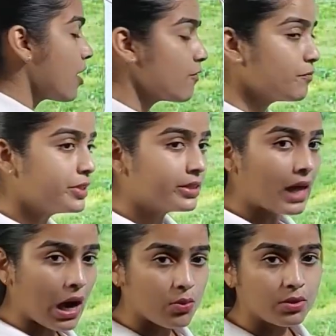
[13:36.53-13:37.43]

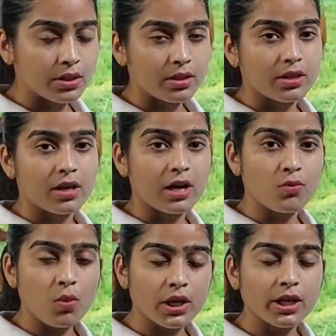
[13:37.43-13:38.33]
Without
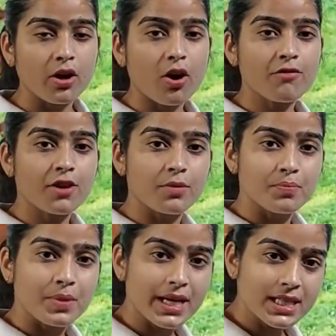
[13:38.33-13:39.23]
converting of
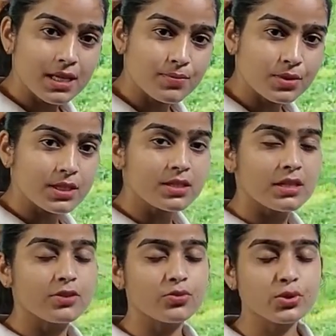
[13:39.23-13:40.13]
complex substance
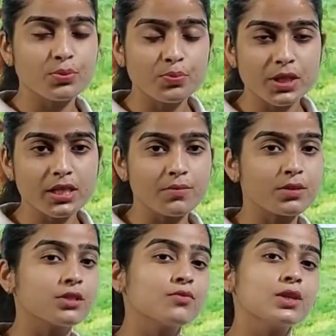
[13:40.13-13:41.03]
into simpler substance,
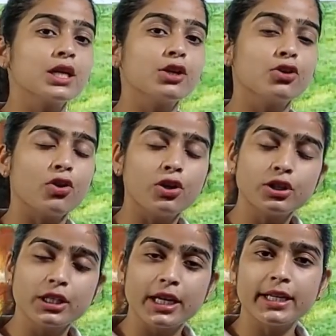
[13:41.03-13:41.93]
we cannot
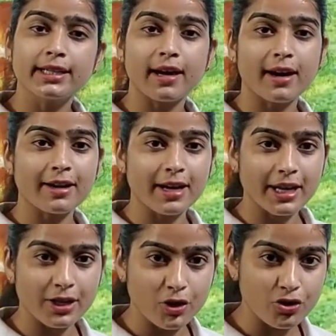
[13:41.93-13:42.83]
get our
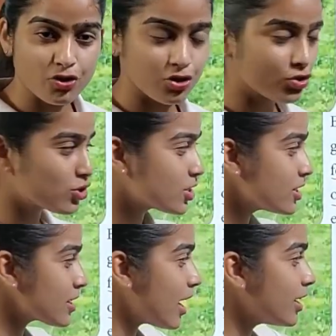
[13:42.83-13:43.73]
energy. This is
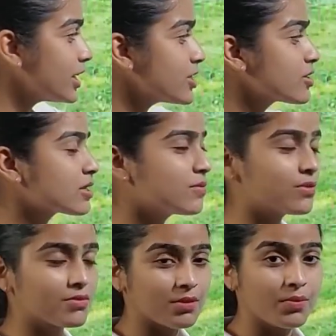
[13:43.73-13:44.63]
our digestive
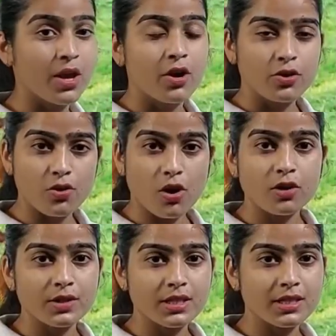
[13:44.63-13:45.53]
system. You
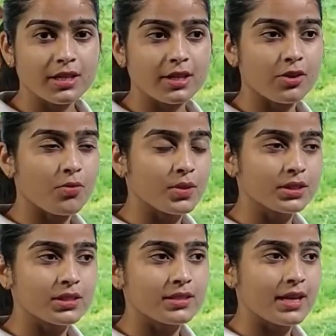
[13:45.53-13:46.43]
always say, your mother
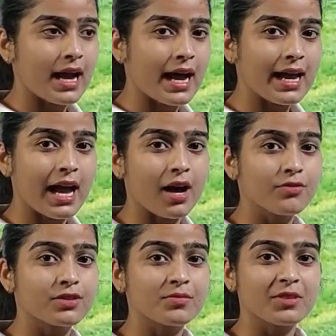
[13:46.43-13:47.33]
say, I have
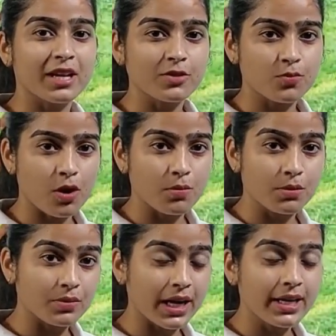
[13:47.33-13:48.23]
some gas problem, right?